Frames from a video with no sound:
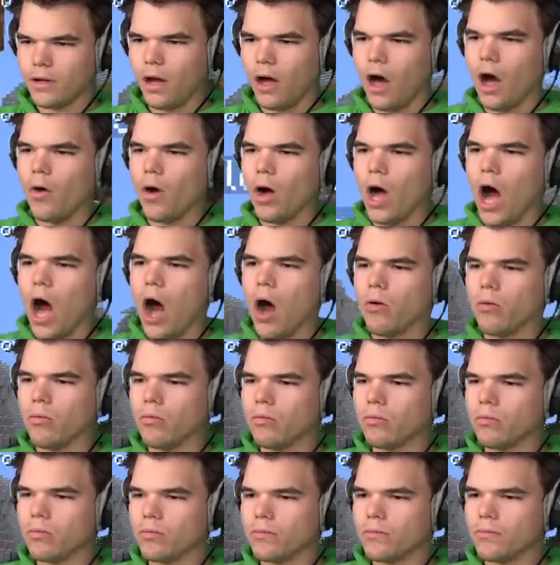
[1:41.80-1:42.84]
it oh, in, Josh, oh.
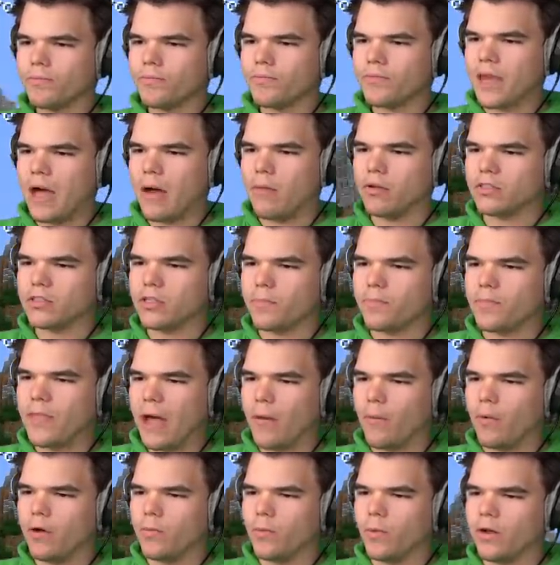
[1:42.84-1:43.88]
but it won't stay. That, was a, that
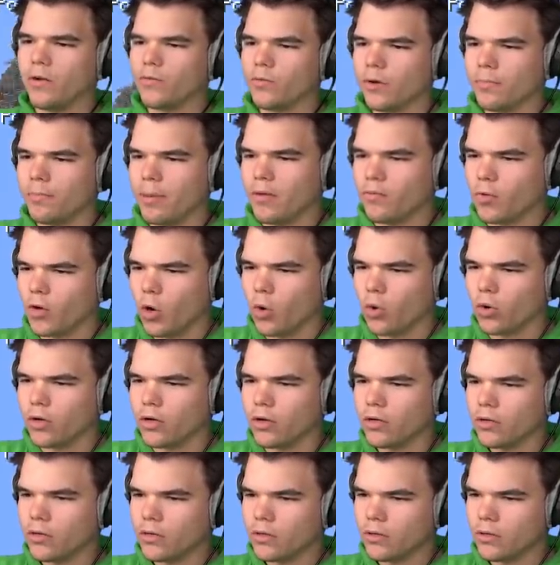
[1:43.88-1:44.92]
one went a bit rogue.